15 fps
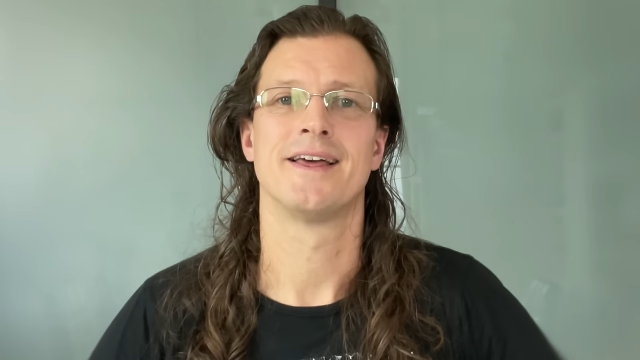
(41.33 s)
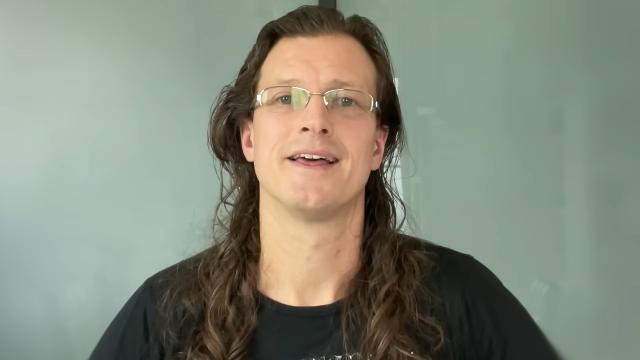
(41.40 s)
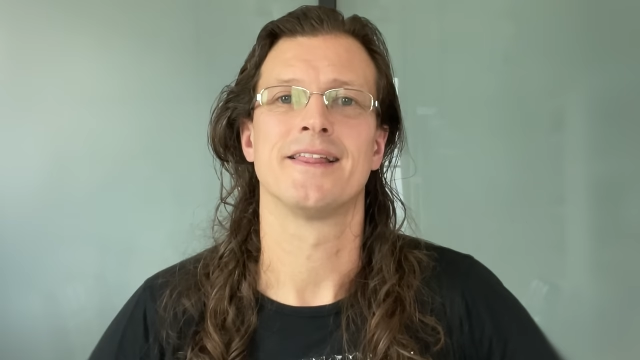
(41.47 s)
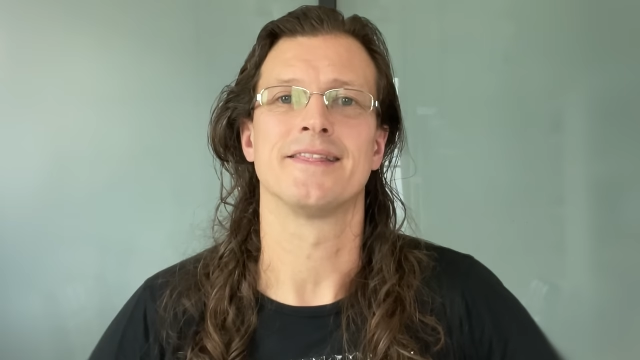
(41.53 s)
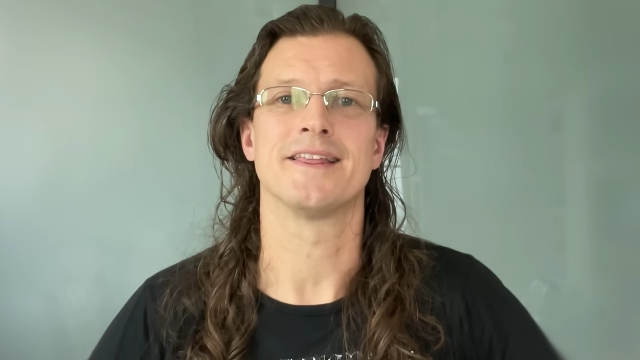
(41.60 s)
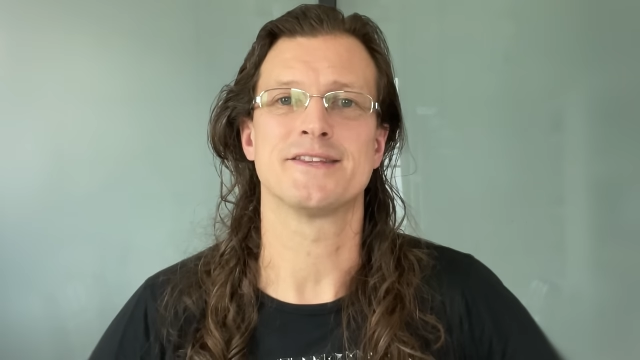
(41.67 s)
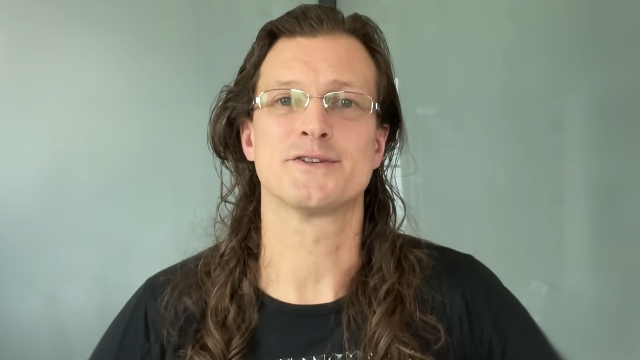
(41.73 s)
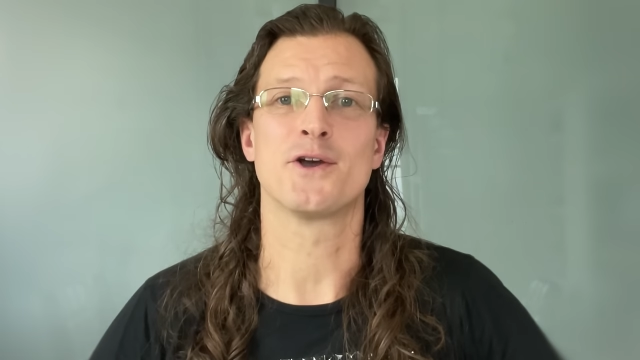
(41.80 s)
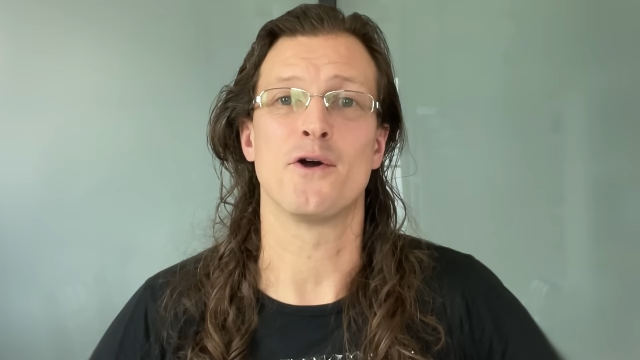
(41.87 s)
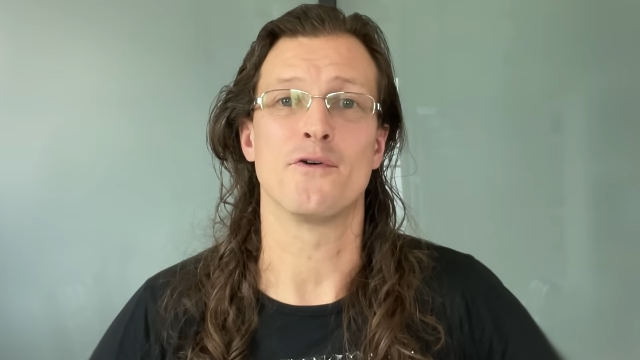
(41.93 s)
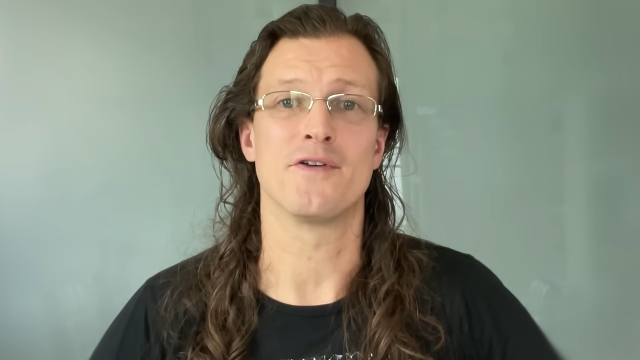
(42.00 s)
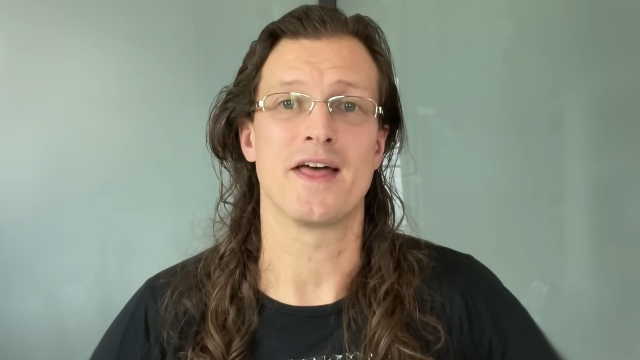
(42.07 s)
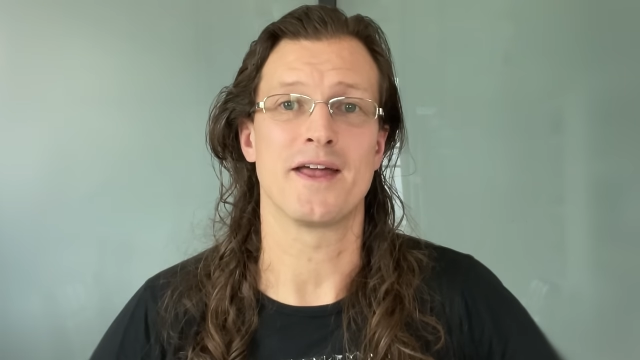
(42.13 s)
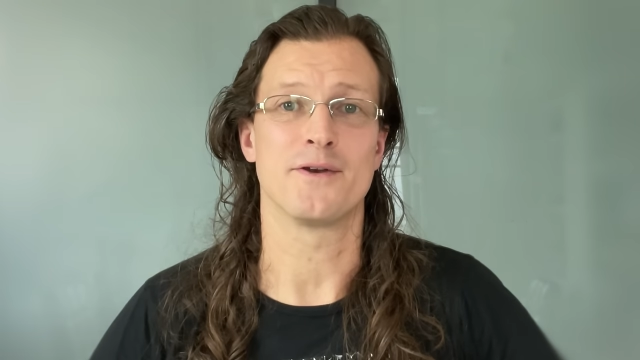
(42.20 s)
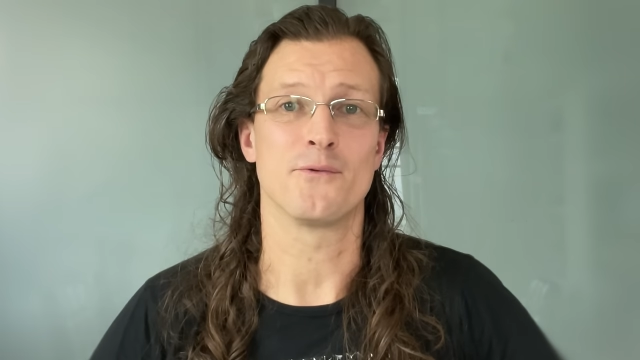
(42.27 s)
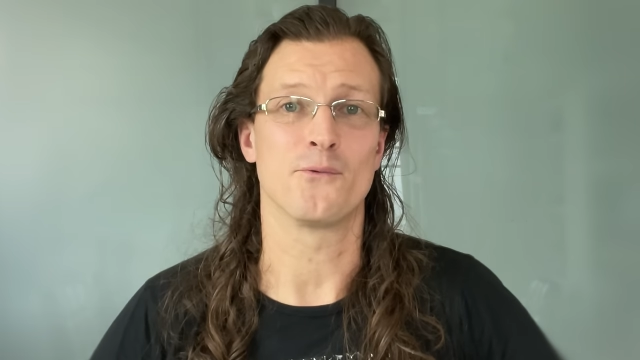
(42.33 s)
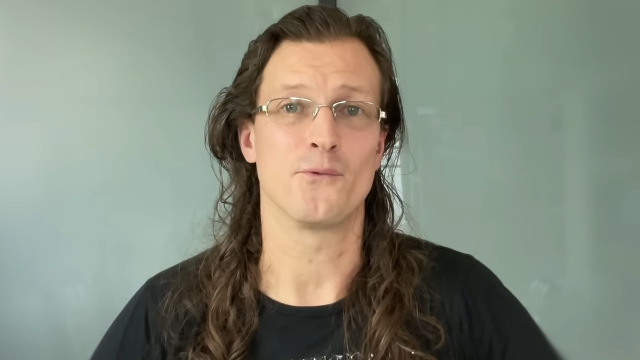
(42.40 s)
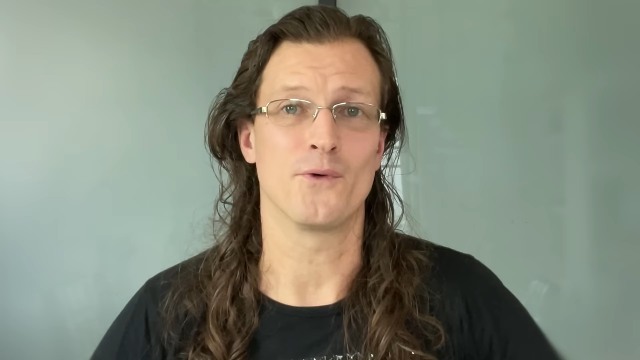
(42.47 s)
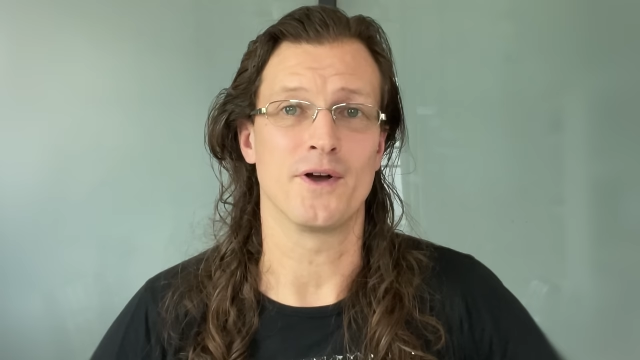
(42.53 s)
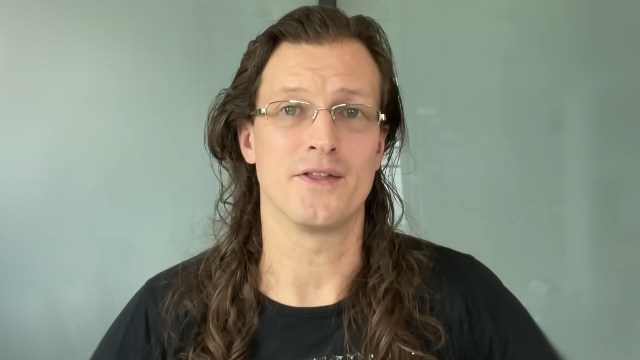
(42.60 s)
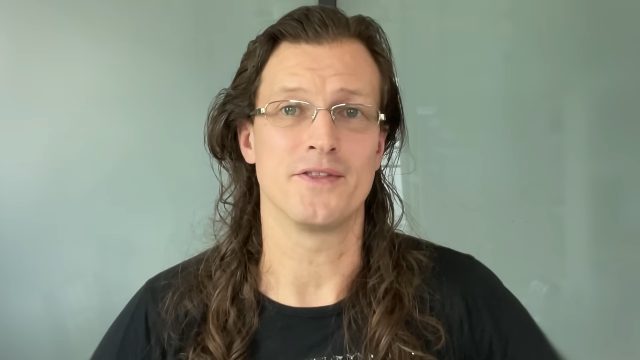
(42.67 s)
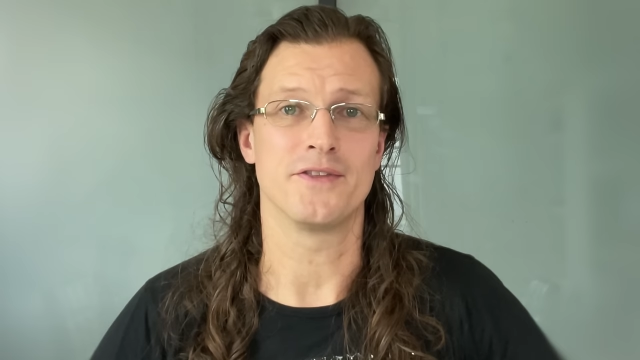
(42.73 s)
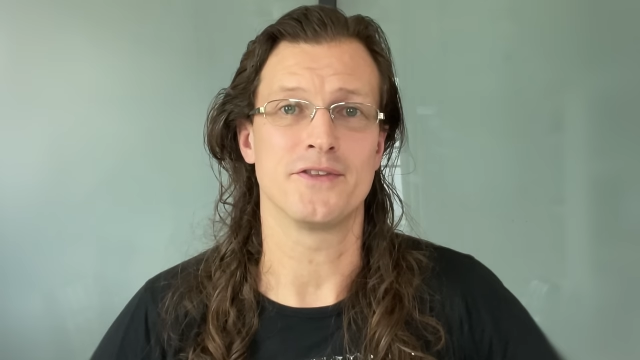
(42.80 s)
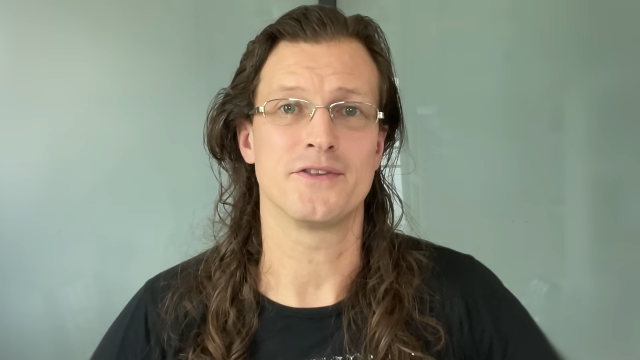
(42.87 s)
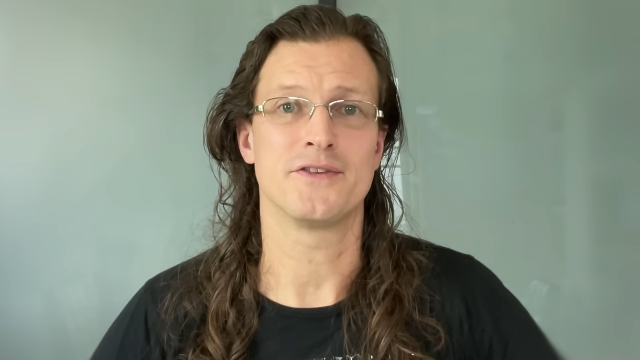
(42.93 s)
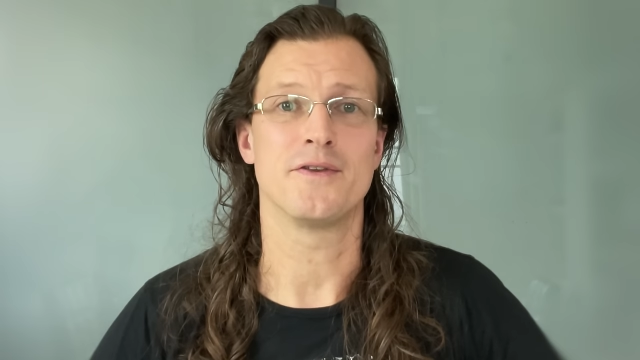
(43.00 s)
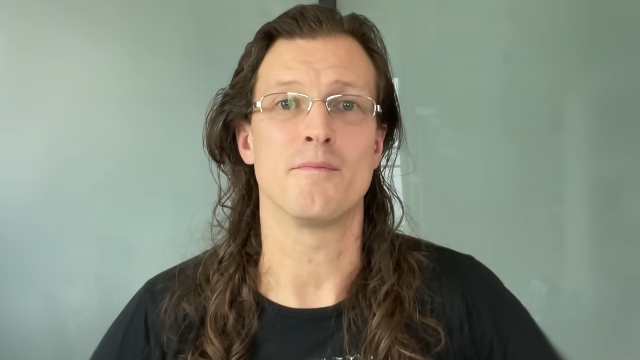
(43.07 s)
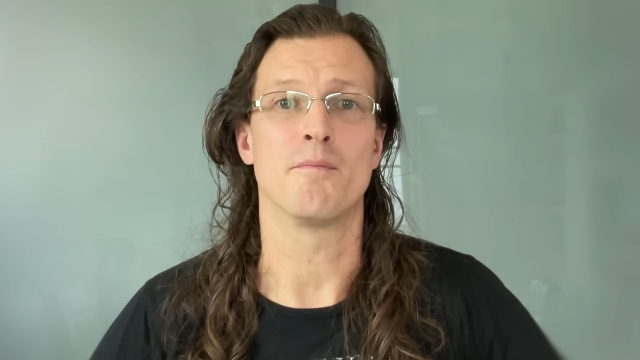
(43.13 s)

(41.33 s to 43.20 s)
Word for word: Let's go with that once